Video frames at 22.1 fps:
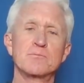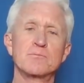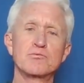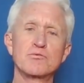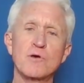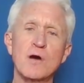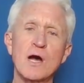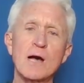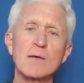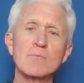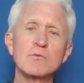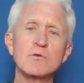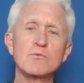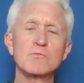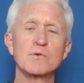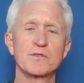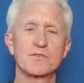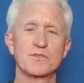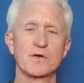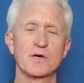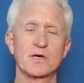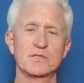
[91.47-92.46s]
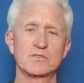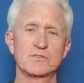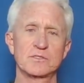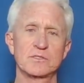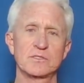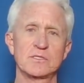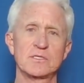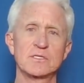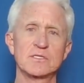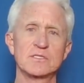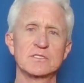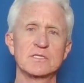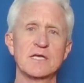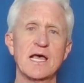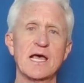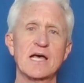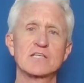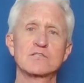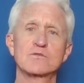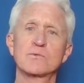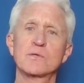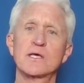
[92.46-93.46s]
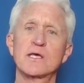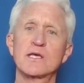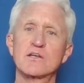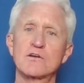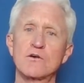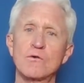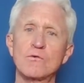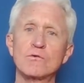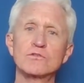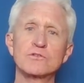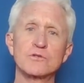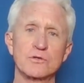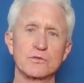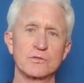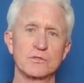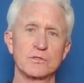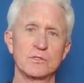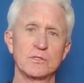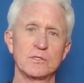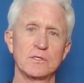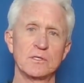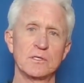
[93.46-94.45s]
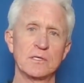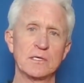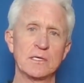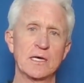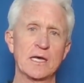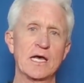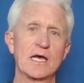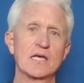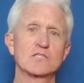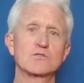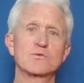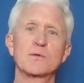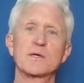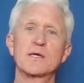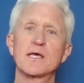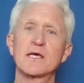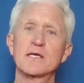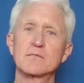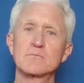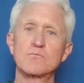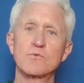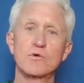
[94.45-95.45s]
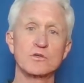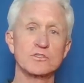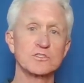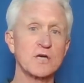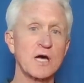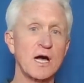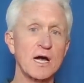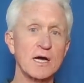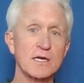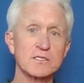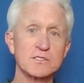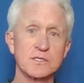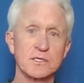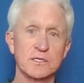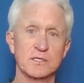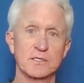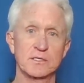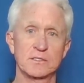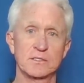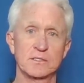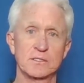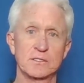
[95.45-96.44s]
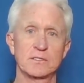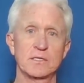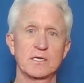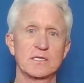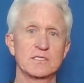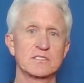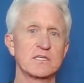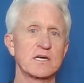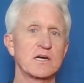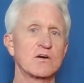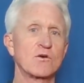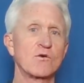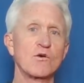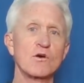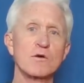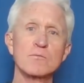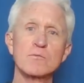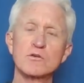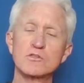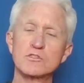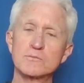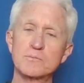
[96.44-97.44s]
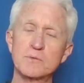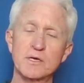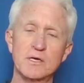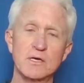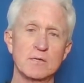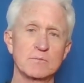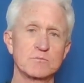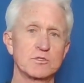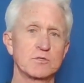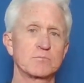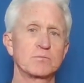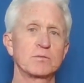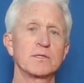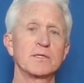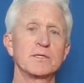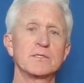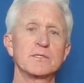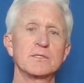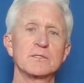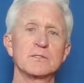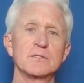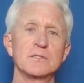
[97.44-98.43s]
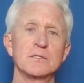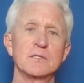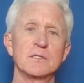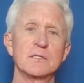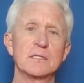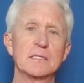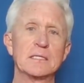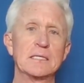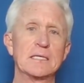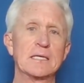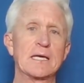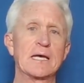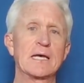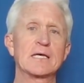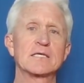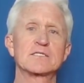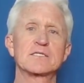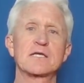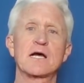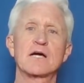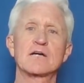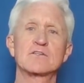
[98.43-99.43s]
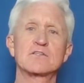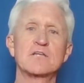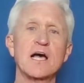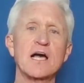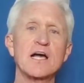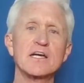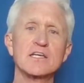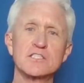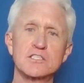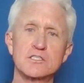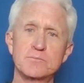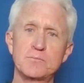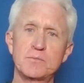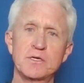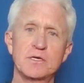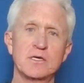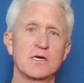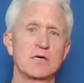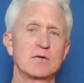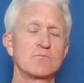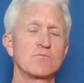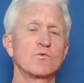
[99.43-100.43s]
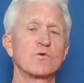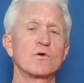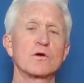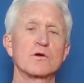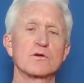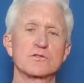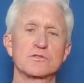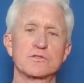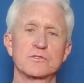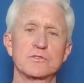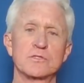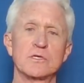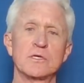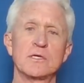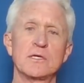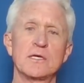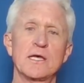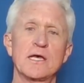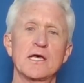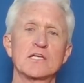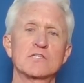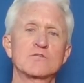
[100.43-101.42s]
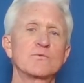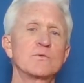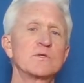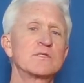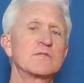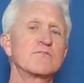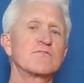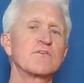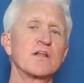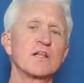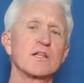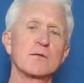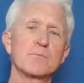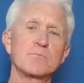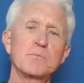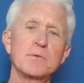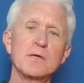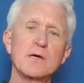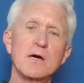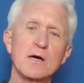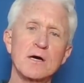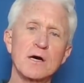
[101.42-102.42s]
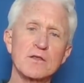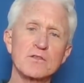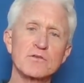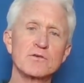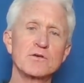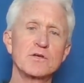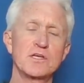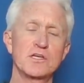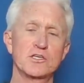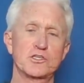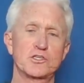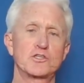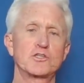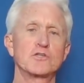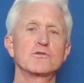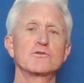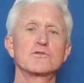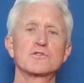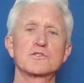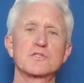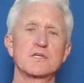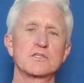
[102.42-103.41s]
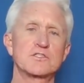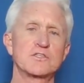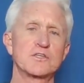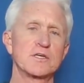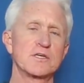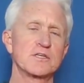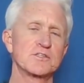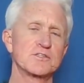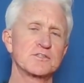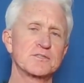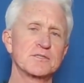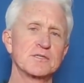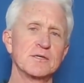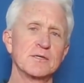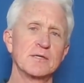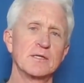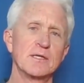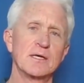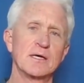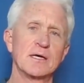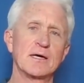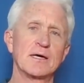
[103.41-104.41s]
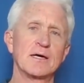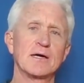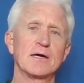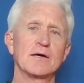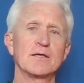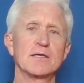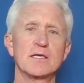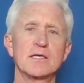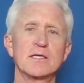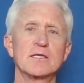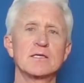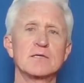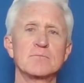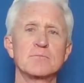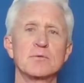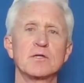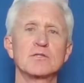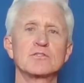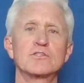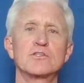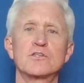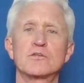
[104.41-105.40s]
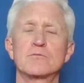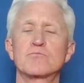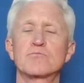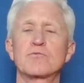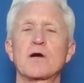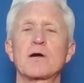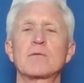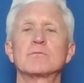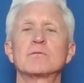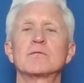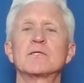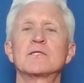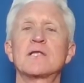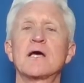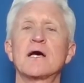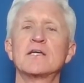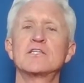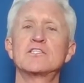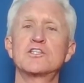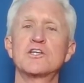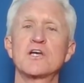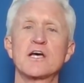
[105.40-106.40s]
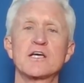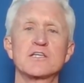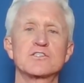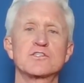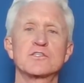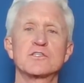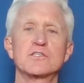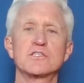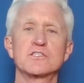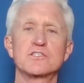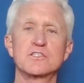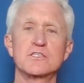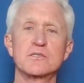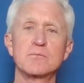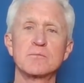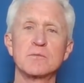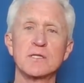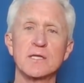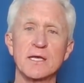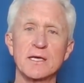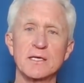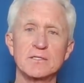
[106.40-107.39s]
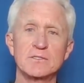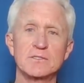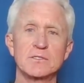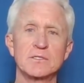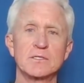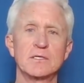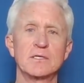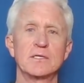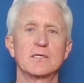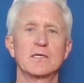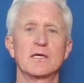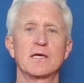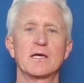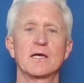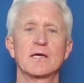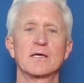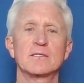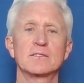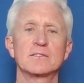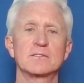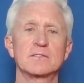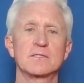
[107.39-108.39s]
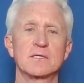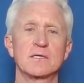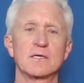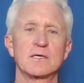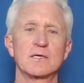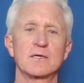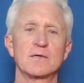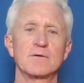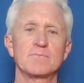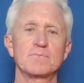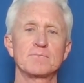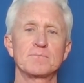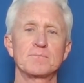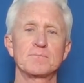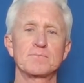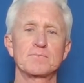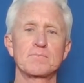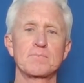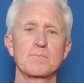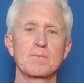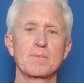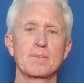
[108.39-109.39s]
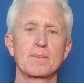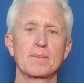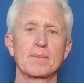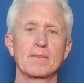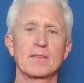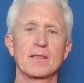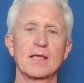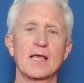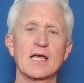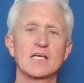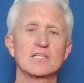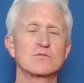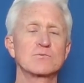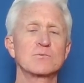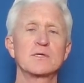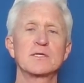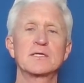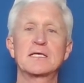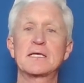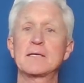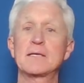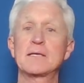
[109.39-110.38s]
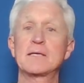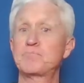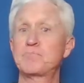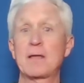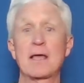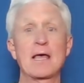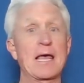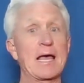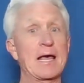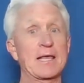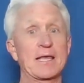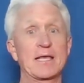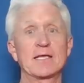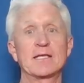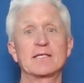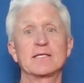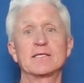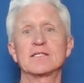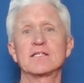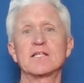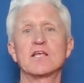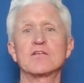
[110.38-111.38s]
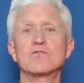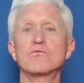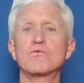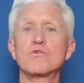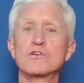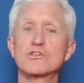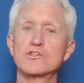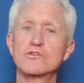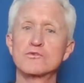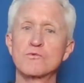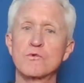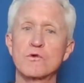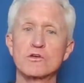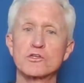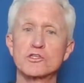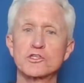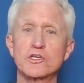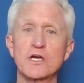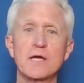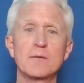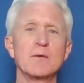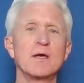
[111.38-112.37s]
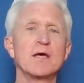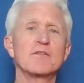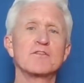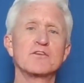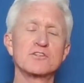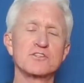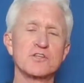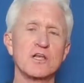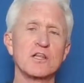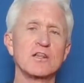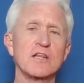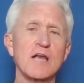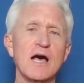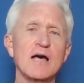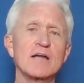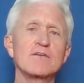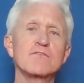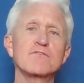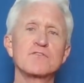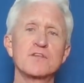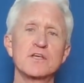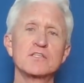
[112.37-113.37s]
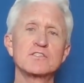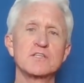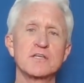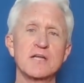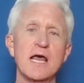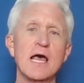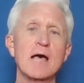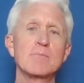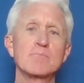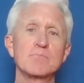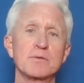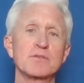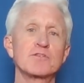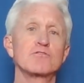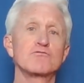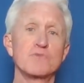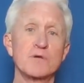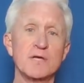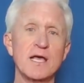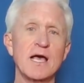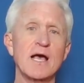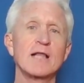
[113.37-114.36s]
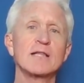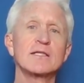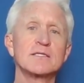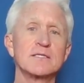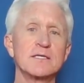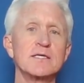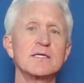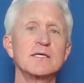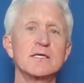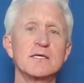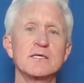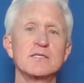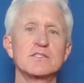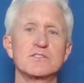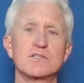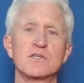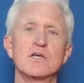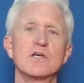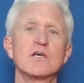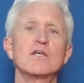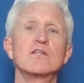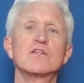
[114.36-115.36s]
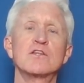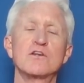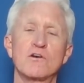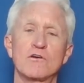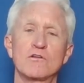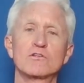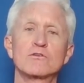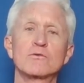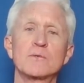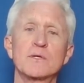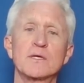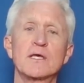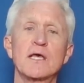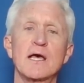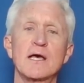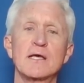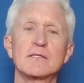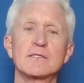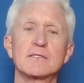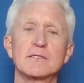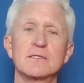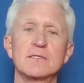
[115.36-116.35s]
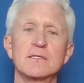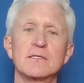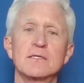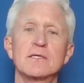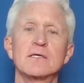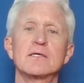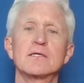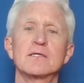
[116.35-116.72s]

The problem with us is as we get older, as we get more toxic, as our hormones become depleted, as our diets become worse, as we develop other issues such as uh, inability to properly digest and assimilate, and um, as we get in, in worse and worse shape. There's a lot of things that happen, but the reality is the older we get,